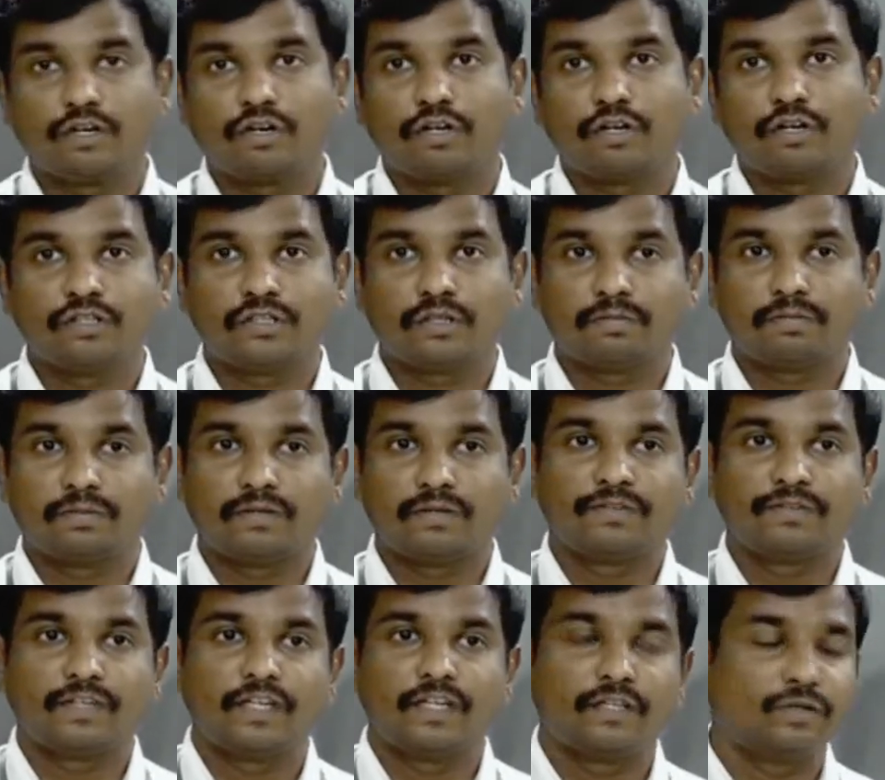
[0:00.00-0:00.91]
the concept
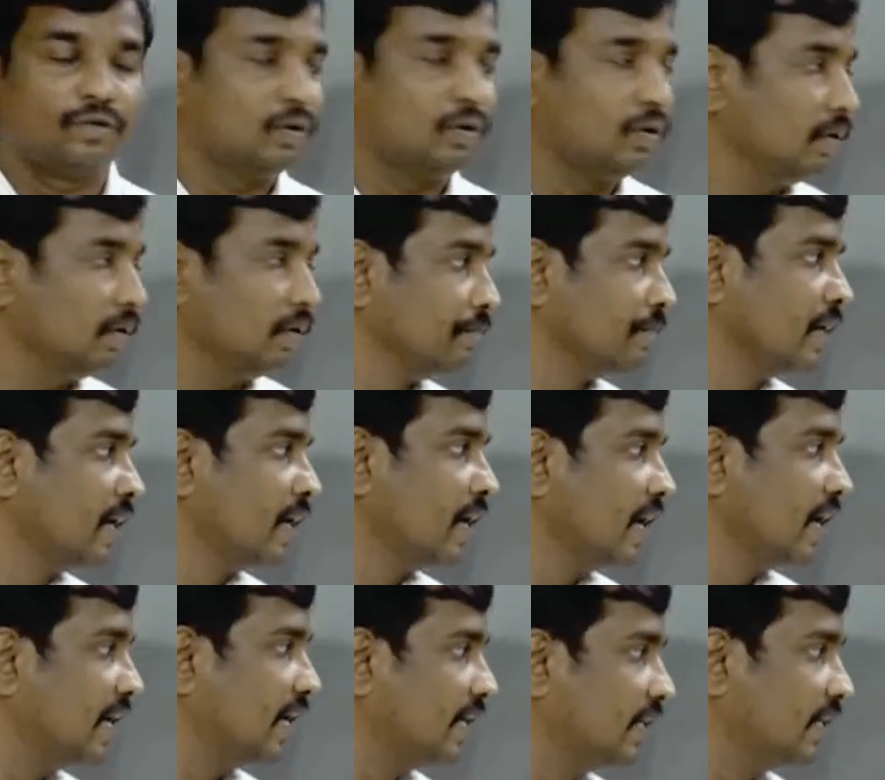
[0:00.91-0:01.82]
of encode,
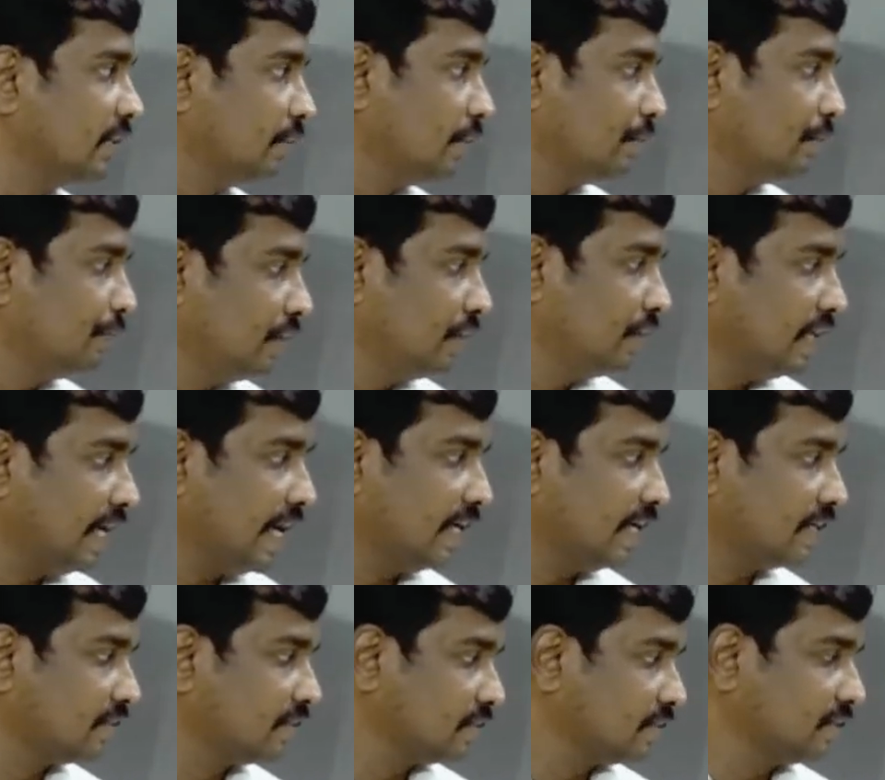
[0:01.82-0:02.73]
and we
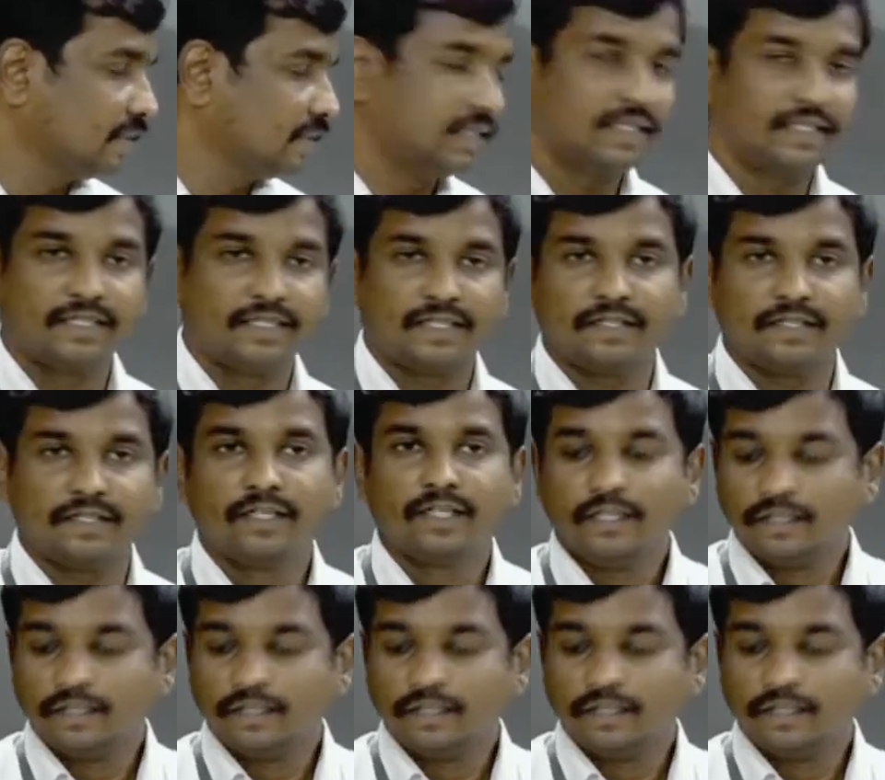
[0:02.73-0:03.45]
access the data.